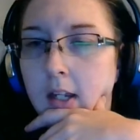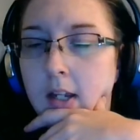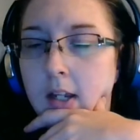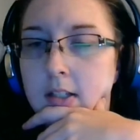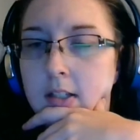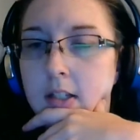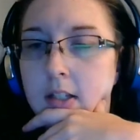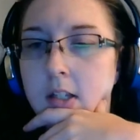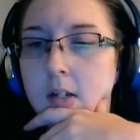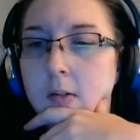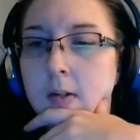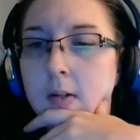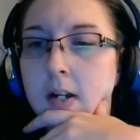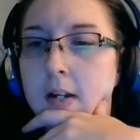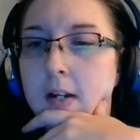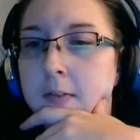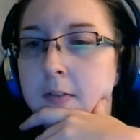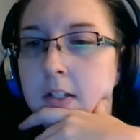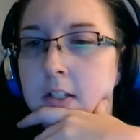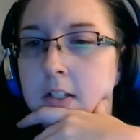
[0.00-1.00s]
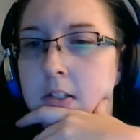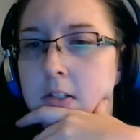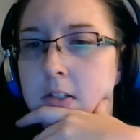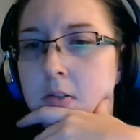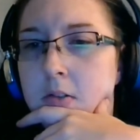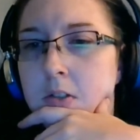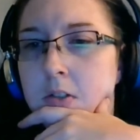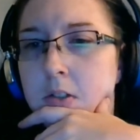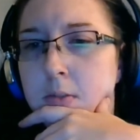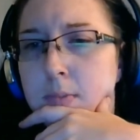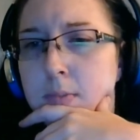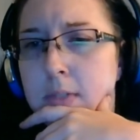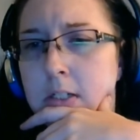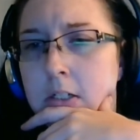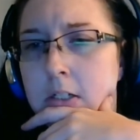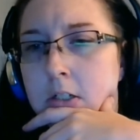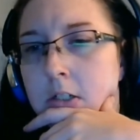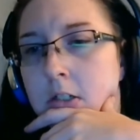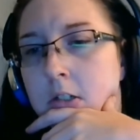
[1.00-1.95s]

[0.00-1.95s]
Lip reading: I said that right. If I didn't, don't shoot me.